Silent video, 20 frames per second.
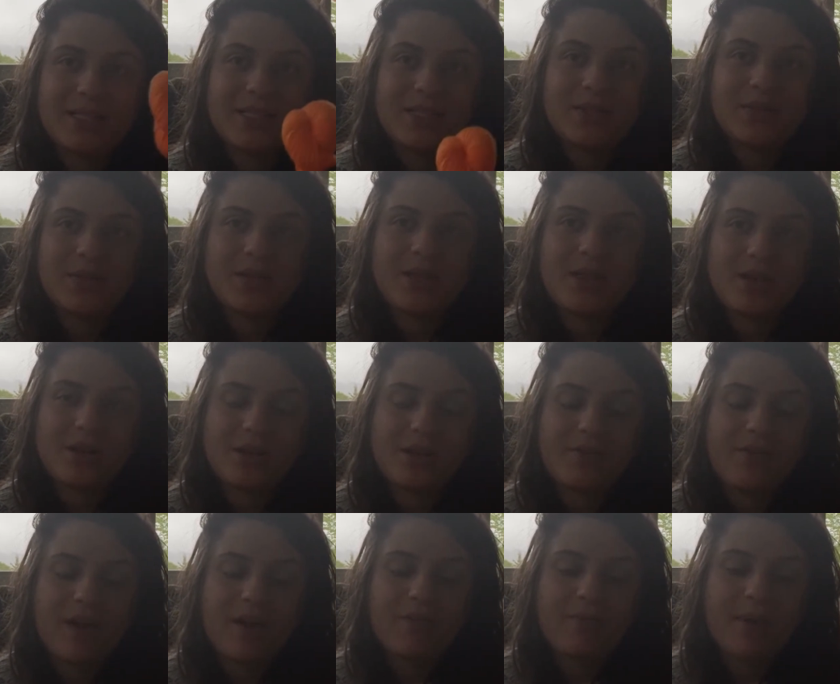He's only
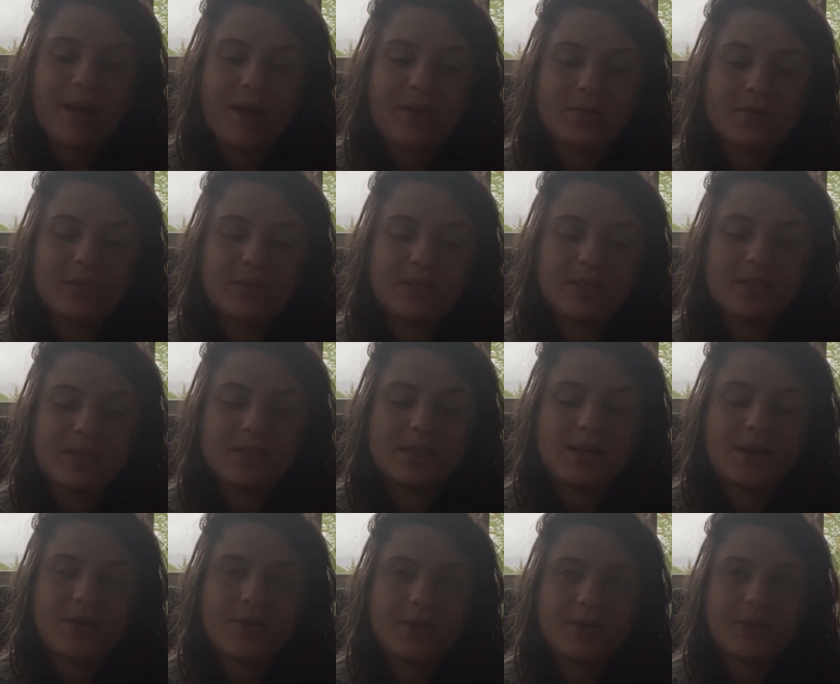35 pounds,
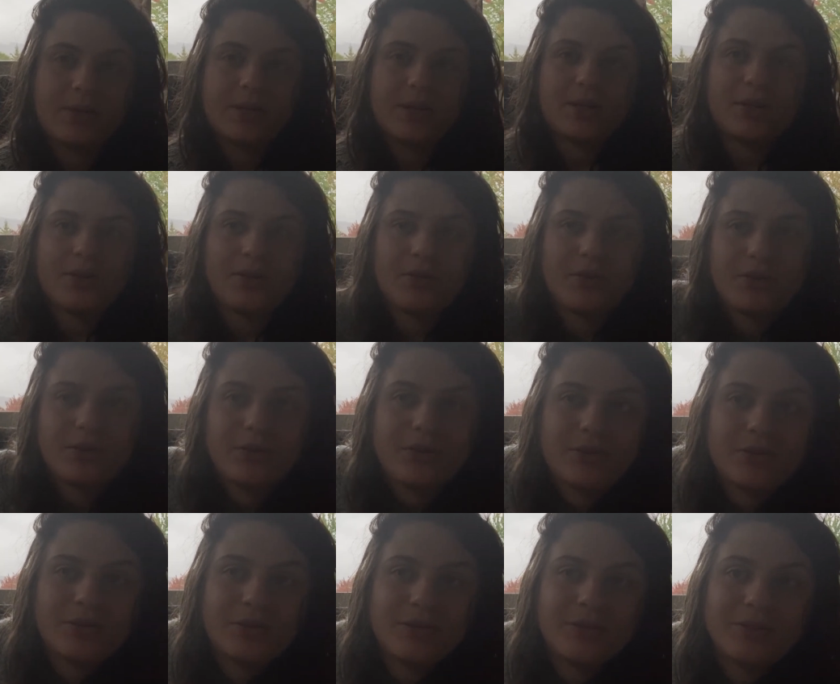so,
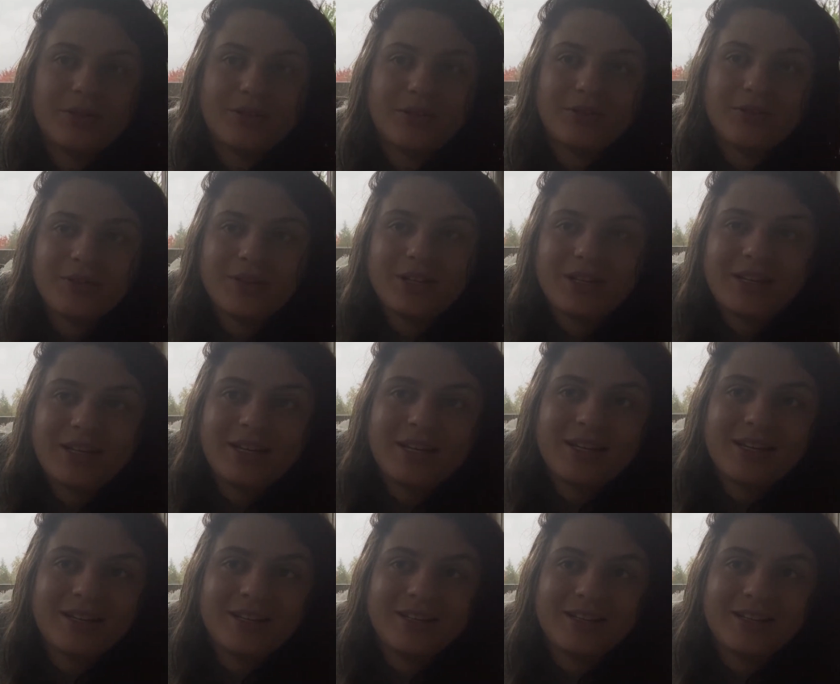oh, really?